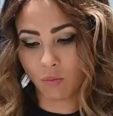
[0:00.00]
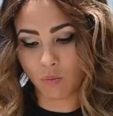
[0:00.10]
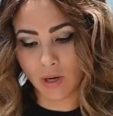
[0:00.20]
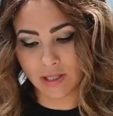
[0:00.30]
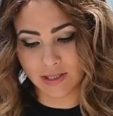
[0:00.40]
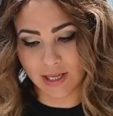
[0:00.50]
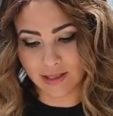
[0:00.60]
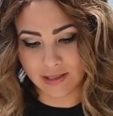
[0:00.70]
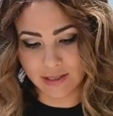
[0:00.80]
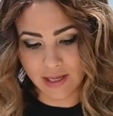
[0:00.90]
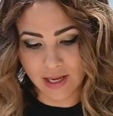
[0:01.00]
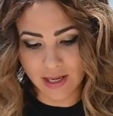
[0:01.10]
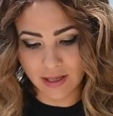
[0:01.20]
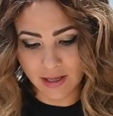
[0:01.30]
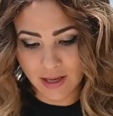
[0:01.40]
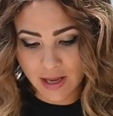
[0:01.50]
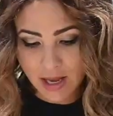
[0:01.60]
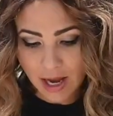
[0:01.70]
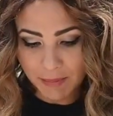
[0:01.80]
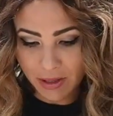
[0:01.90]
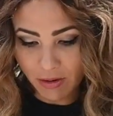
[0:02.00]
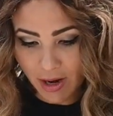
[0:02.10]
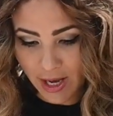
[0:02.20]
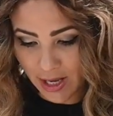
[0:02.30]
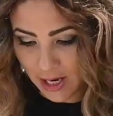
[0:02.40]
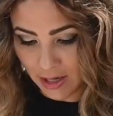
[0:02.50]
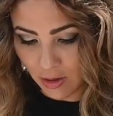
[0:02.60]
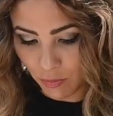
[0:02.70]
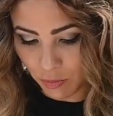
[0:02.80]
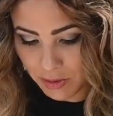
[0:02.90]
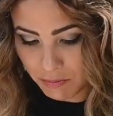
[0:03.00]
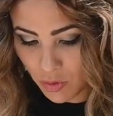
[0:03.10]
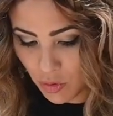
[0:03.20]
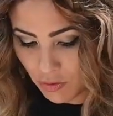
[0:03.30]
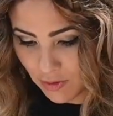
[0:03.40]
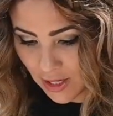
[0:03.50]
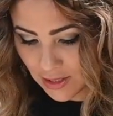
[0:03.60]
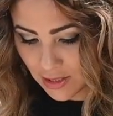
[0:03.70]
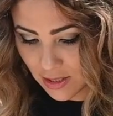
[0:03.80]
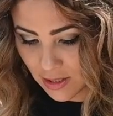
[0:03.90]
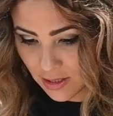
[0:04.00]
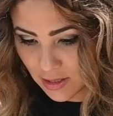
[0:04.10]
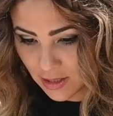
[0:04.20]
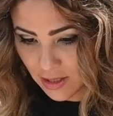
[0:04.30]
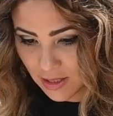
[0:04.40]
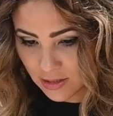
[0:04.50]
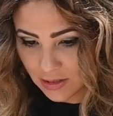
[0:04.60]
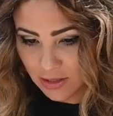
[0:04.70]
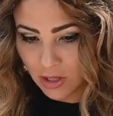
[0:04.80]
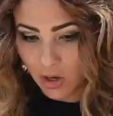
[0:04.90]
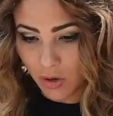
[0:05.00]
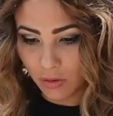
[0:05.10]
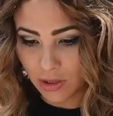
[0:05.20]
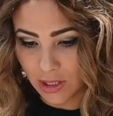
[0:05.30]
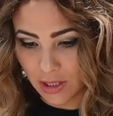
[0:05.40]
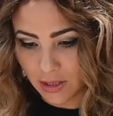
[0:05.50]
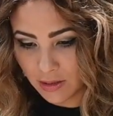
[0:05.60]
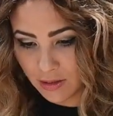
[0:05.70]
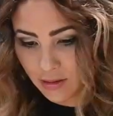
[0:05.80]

once that's done, I'm going to go ahead and remove it slowly,